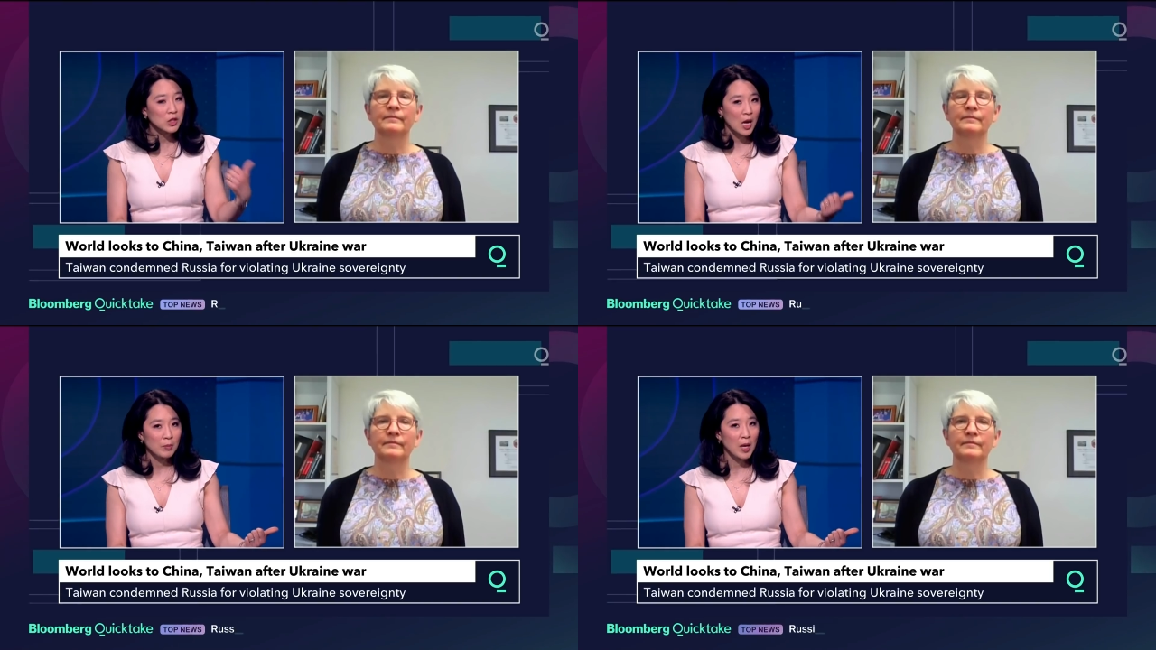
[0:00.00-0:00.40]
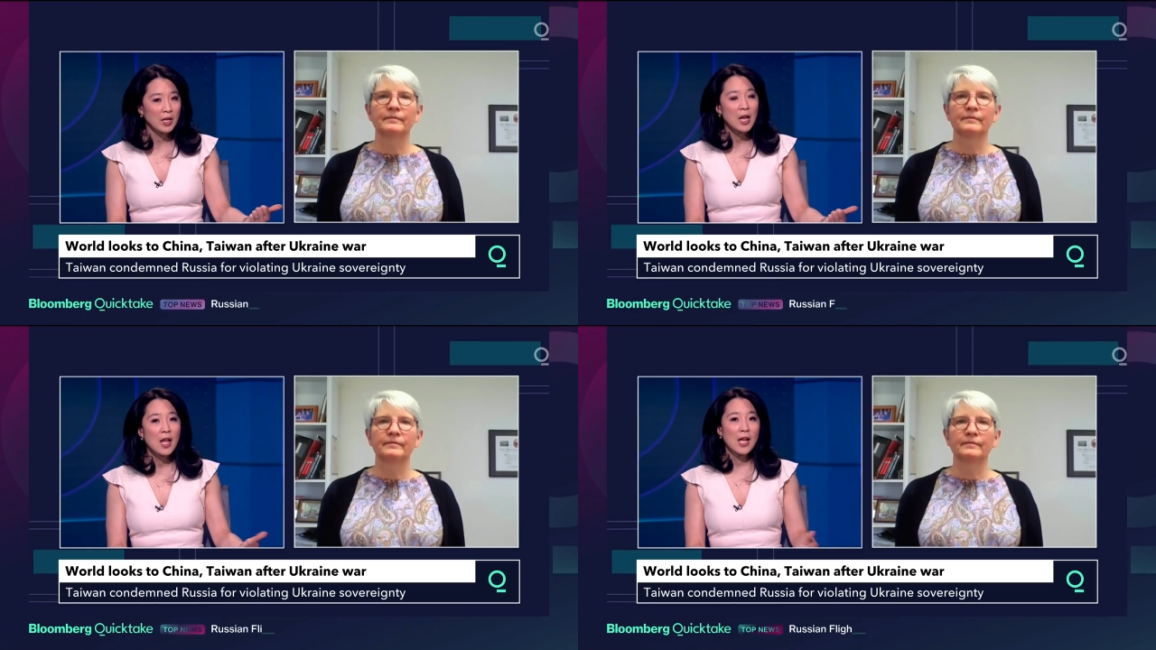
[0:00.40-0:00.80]

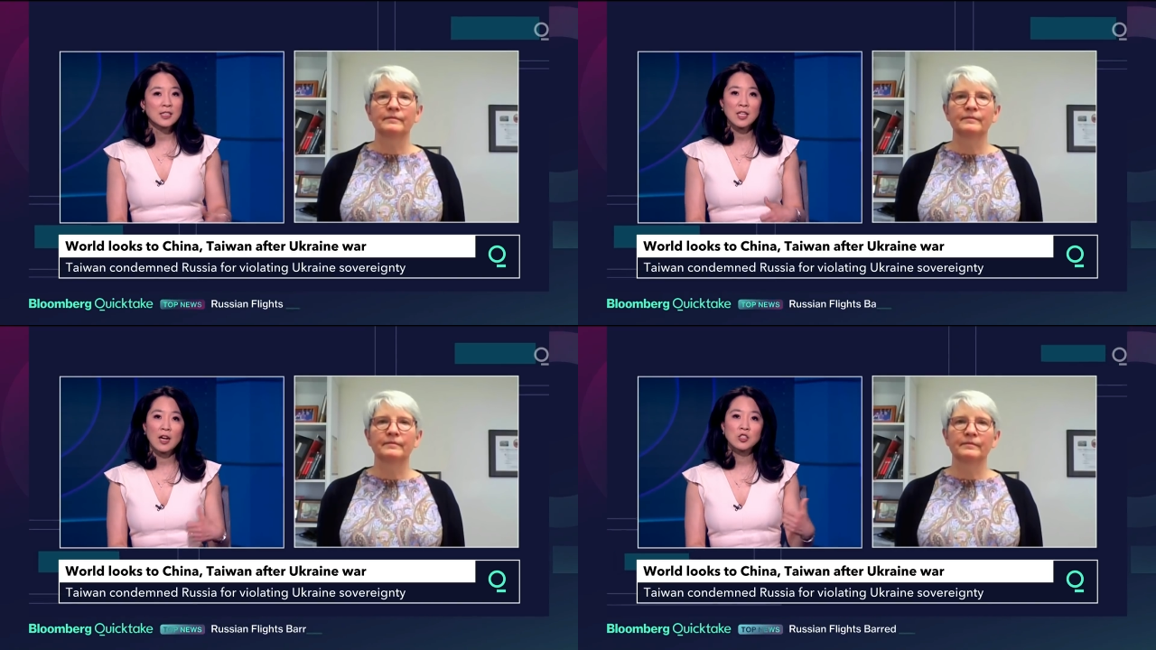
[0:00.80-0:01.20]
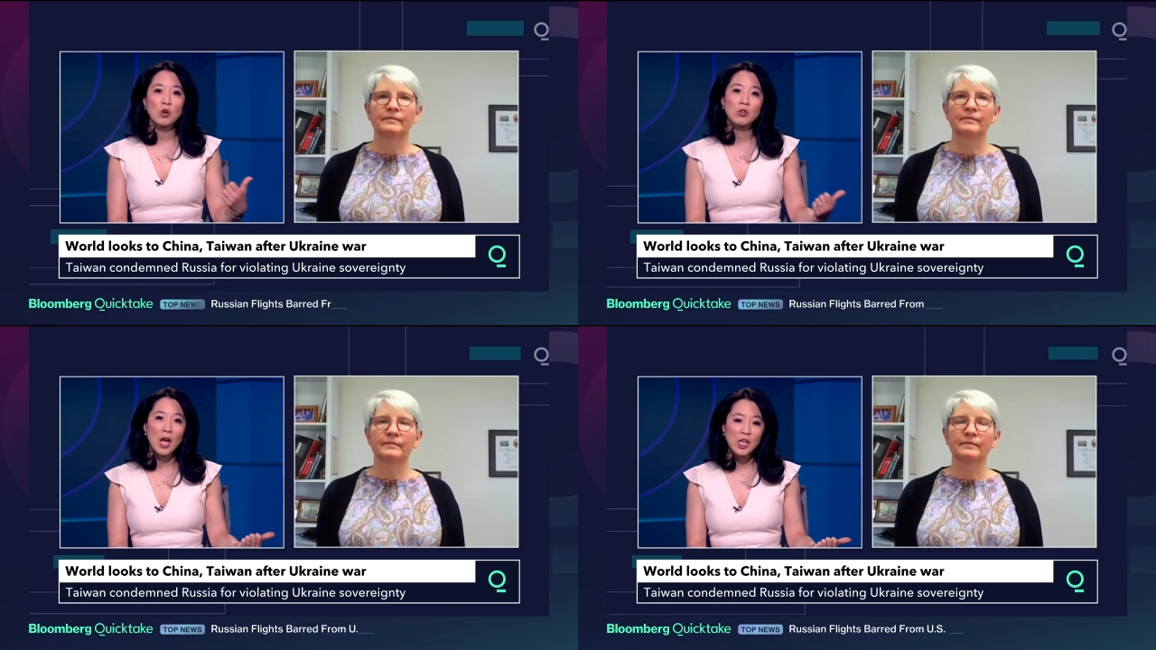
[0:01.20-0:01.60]
Speaker 1: timeline, it's got its
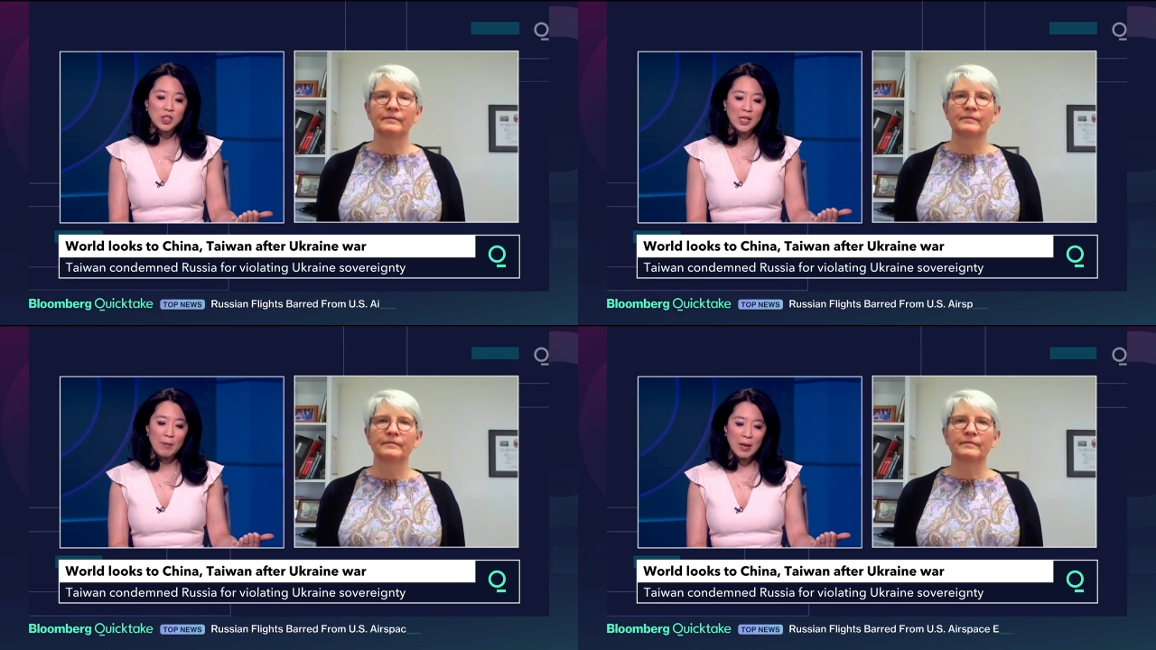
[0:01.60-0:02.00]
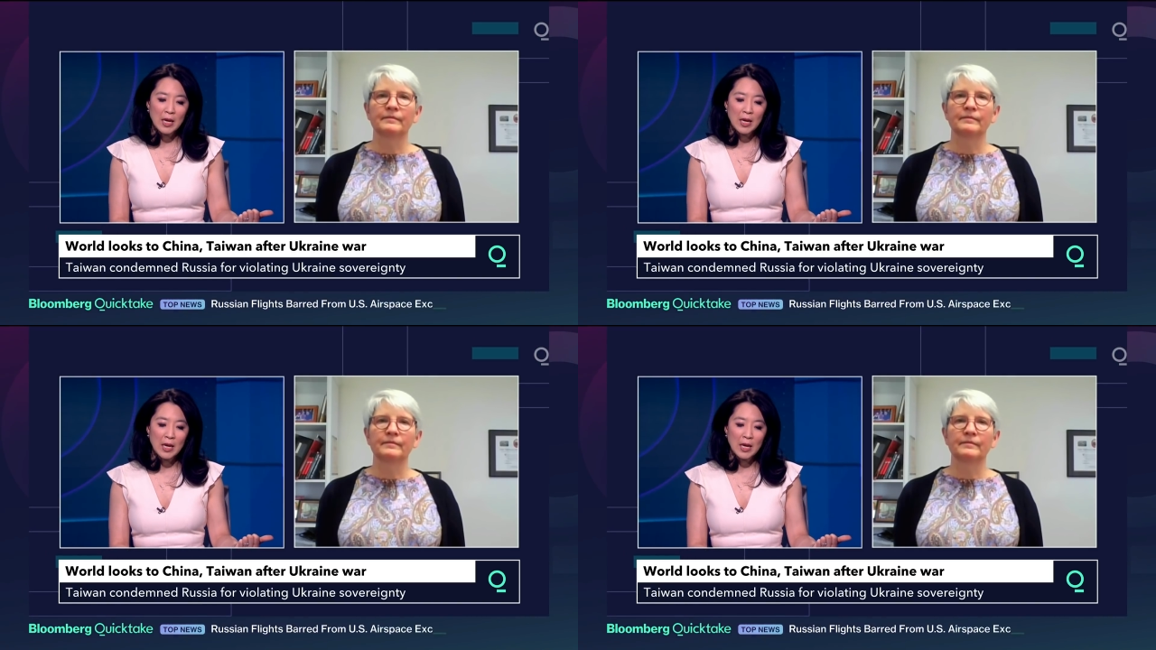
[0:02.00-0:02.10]
own logic that may